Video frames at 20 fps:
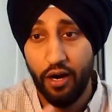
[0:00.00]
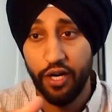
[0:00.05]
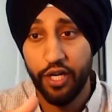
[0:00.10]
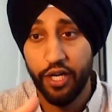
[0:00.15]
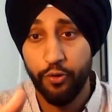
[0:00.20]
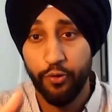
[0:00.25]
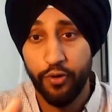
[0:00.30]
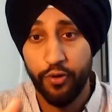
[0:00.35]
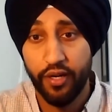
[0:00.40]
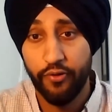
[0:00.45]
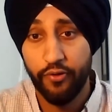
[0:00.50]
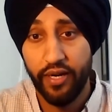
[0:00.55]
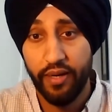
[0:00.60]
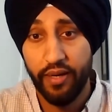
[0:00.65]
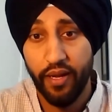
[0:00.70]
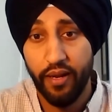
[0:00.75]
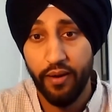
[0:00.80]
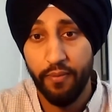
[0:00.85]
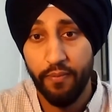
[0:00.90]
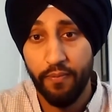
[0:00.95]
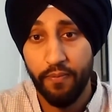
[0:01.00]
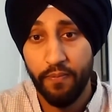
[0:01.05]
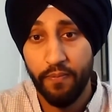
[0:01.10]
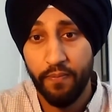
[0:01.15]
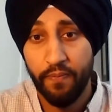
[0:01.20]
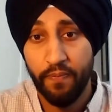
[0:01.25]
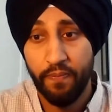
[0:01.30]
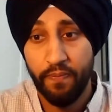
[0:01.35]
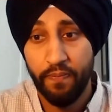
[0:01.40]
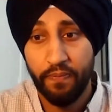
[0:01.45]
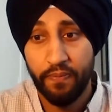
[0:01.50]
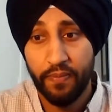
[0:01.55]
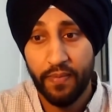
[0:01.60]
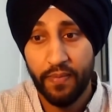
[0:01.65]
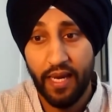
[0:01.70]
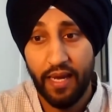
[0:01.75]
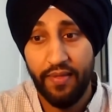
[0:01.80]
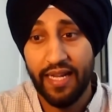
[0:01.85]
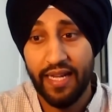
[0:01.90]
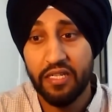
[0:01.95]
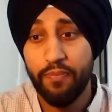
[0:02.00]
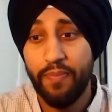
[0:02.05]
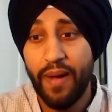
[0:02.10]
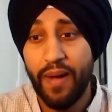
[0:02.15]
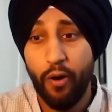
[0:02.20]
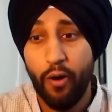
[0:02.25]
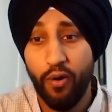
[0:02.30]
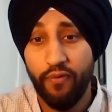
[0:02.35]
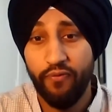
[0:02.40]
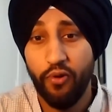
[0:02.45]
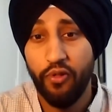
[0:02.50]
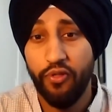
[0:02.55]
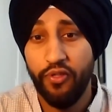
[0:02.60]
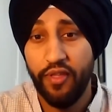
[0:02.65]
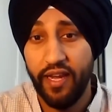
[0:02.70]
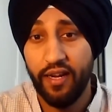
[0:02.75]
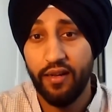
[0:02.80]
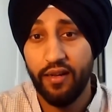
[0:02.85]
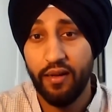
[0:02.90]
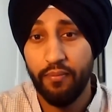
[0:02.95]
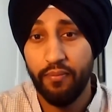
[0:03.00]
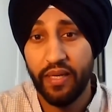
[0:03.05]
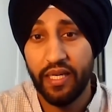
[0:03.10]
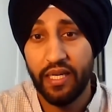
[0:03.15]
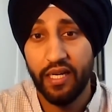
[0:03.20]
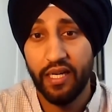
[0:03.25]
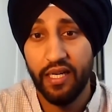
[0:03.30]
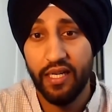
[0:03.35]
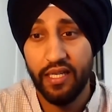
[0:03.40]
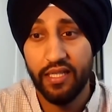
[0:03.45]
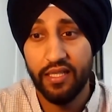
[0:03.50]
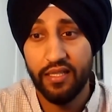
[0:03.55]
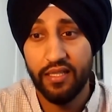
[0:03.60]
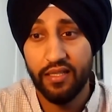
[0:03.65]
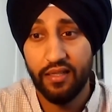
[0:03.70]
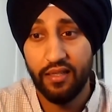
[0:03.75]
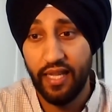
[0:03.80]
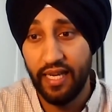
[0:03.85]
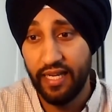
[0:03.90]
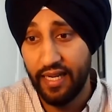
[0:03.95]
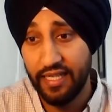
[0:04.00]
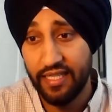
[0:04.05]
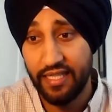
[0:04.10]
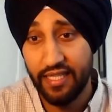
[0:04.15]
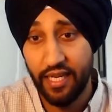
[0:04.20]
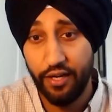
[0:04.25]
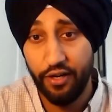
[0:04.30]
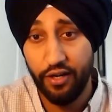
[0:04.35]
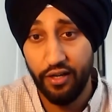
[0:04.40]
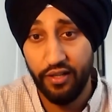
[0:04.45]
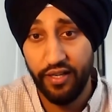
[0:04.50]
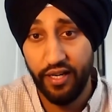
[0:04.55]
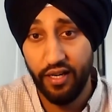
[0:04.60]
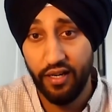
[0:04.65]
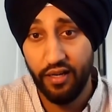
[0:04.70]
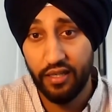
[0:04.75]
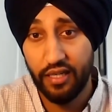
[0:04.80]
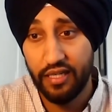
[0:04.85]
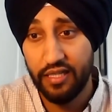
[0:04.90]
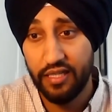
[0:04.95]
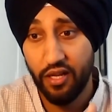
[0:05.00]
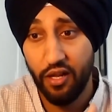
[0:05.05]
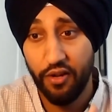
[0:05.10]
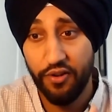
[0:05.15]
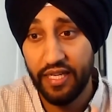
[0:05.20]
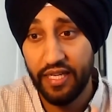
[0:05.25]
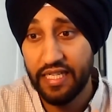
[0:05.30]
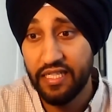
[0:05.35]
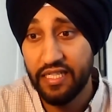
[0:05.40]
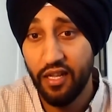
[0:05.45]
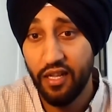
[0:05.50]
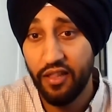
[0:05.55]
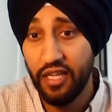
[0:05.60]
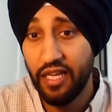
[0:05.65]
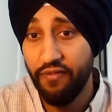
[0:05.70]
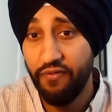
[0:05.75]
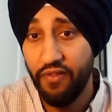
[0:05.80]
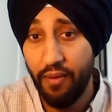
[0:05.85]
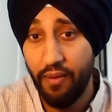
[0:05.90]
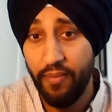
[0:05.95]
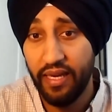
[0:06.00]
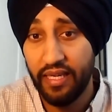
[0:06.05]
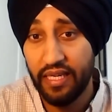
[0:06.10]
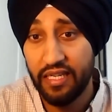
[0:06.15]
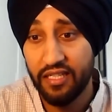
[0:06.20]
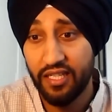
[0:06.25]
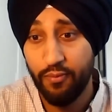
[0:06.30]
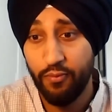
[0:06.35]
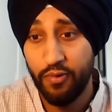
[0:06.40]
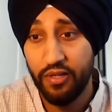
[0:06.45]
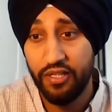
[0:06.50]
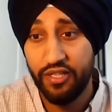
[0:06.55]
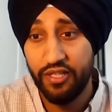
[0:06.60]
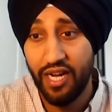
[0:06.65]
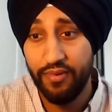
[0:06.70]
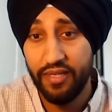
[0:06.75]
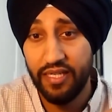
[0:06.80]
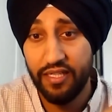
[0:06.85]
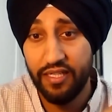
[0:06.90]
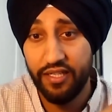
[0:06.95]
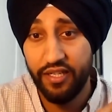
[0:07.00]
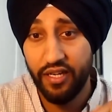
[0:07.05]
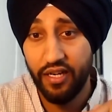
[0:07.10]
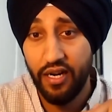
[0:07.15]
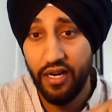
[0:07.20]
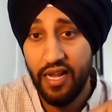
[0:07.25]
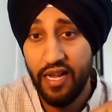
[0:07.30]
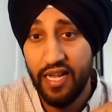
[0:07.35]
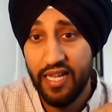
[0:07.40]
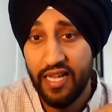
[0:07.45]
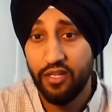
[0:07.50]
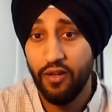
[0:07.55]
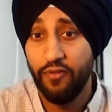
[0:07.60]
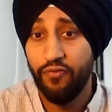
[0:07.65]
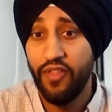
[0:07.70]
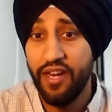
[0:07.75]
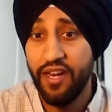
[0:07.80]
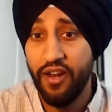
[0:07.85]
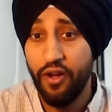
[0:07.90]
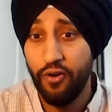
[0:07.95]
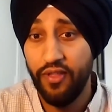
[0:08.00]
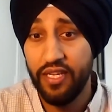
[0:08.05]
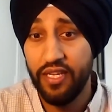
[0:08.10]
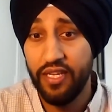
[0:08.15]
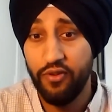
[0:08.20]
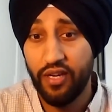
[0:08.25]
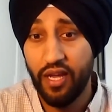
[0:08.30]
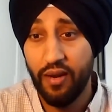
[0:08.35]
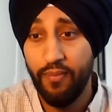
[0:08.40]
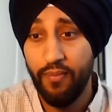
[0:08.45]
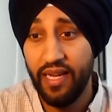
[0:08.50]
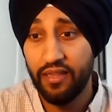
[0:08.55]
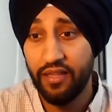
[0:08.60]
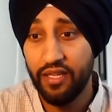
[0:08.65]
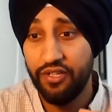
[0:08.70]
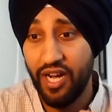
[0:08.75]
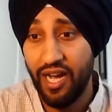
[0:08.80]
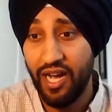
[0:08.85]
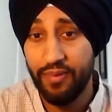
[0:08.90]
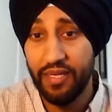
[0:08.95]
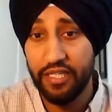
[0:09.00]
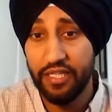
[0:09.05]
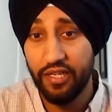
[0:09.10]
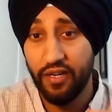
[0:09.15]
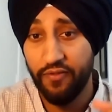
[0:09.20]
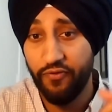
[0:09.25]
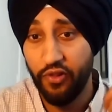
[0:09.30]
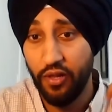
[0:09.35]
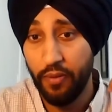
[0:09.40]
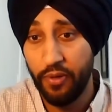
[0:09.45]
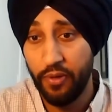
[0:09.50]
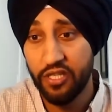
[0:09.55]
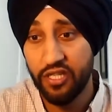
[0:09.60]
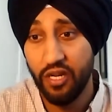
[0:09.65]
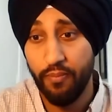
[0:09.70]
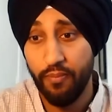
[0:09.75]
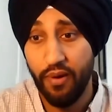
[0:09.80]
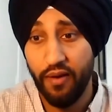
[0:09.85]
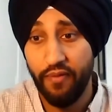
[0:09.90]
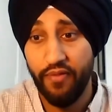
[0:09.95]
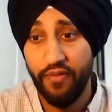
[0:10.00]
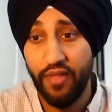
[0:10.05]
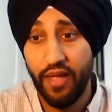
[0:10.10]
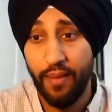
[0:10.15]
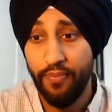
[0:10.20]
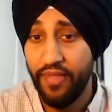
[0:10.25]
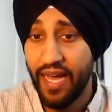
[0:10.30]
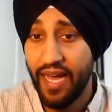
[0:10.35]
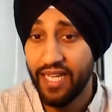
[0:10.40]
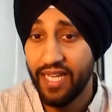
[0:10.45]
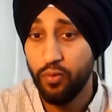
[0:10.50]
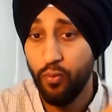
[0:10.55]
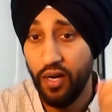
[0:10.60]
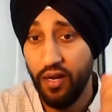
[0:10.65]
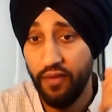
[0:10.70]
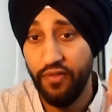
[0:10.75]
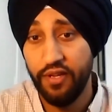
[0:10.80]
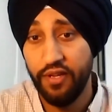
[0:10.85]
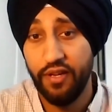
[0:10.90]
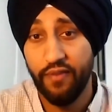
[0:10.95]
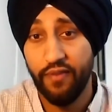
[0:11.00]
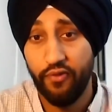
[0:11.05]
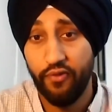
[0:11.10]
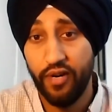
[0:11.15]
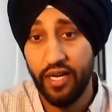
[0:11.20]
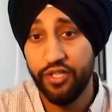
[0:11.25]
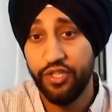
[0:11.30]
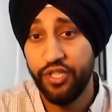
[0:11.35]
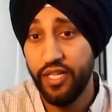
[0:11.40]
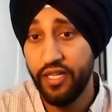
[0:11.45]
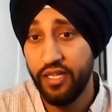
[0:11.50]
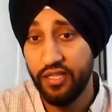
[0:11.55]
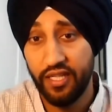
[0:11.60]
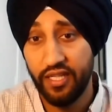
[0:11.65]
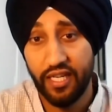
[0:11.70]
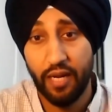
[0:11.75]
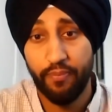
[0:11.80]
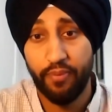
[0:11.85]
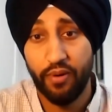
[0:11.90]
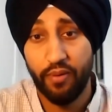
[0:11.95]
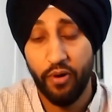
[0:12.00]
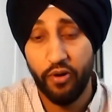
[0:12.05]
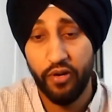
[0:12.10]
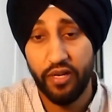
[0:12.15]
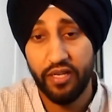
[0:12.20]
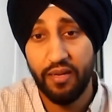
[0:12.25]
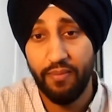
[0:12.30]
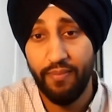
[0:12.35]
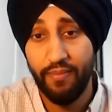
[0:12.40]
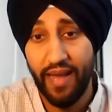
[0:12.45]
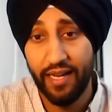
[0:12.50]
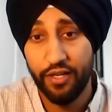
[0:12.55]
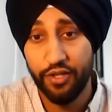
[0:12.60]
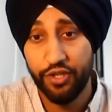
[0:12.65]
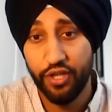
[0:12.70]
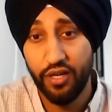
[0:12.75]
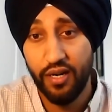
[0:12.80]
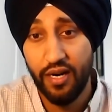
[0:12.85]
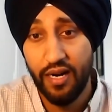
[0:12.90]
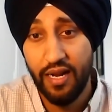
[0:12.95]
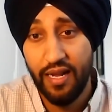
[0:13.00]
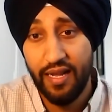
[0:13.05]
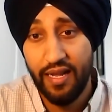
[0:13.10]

Are you in agreement? And that's a powerful thing because, like I said earlier, consulting is nothing if not making someone's job easier. So if they know that you can make the job easier for the person above them, that's one of the differentiators to get promoted to manager.